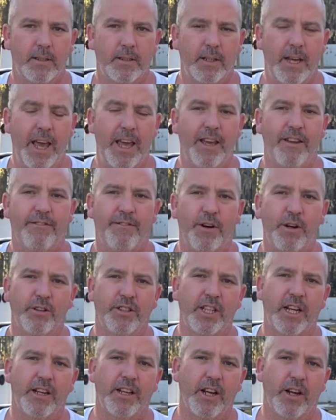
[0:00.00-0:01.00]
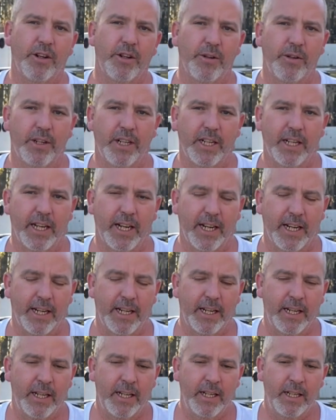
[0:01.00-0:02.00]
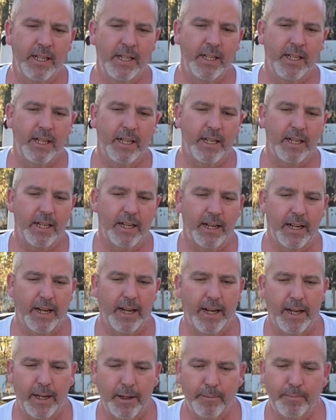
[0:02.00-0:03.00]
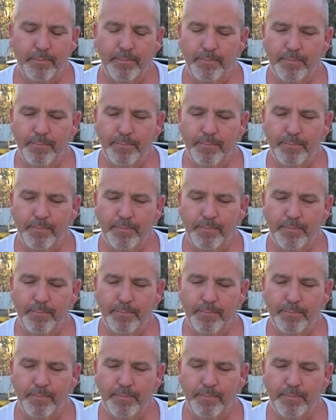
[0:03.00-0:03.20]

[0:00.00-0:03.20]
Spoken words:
Hey folks, how y'all doing today? Had